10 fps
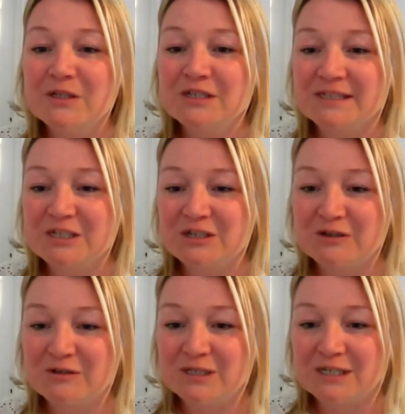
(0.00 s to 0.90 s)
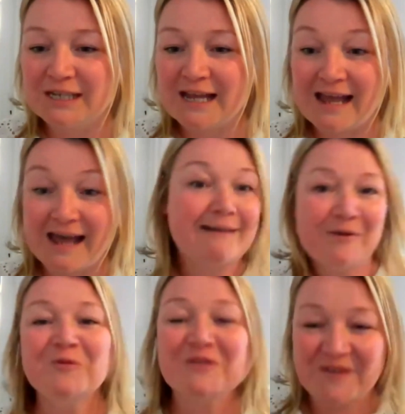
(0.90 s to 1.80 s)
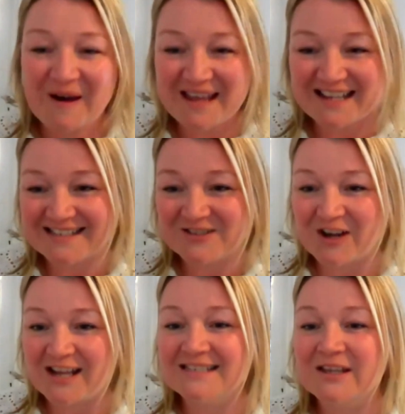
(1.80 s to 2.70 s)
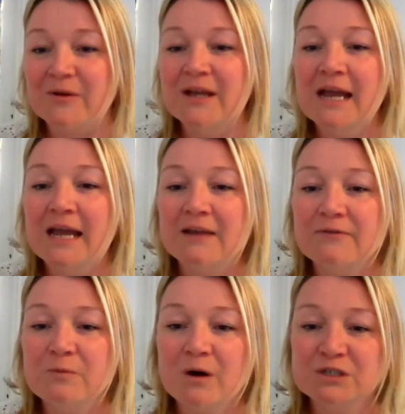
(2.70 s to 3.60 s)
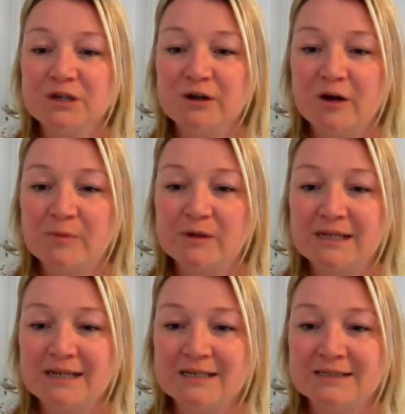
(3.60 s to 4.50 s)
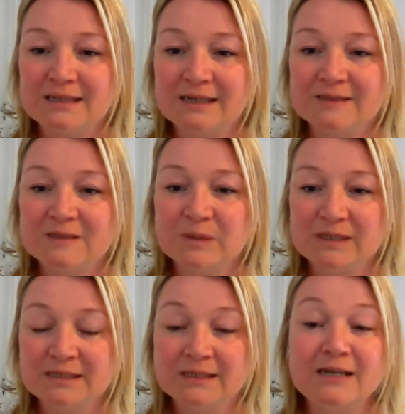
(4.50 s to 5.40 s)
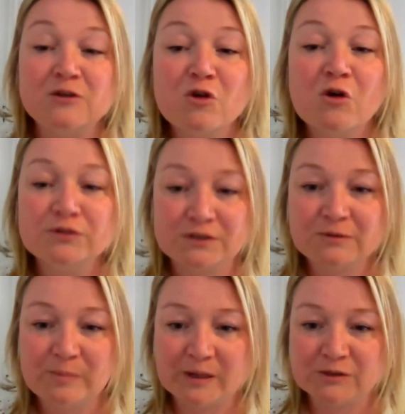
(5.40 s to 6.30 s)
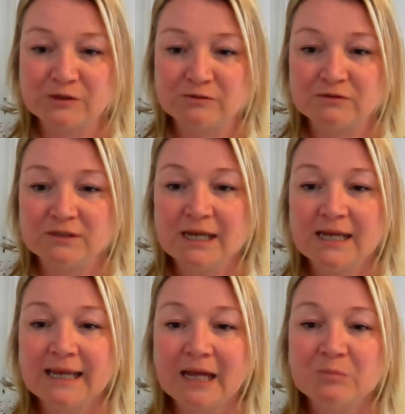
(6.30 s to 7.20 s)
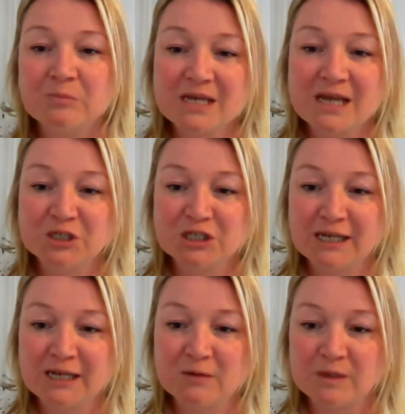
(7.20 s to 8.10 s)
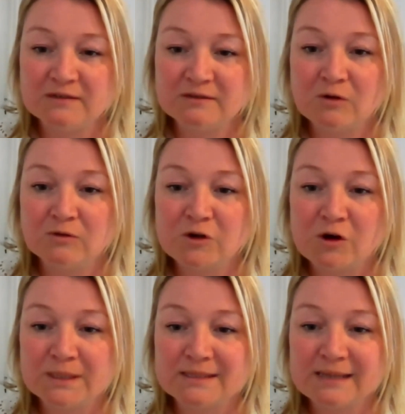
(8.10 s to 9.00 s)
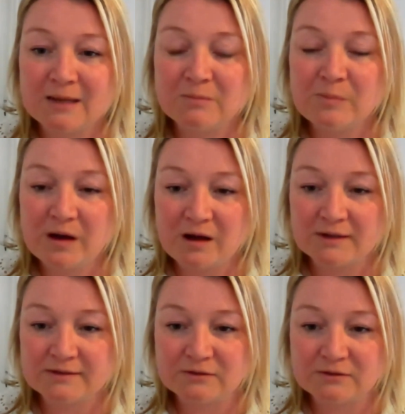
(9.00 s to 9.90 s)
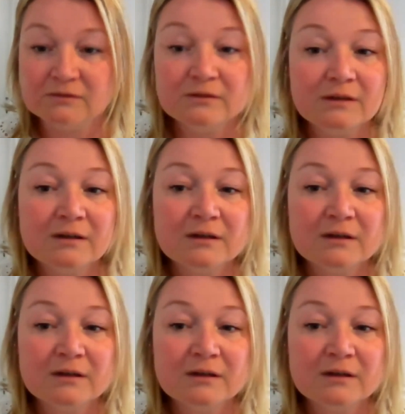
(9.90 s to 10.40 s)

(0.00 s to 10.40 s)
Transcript: just to get all of our heads straight. So if wilder carbon is explicitly not bundled, can BNG be sold on the same parcel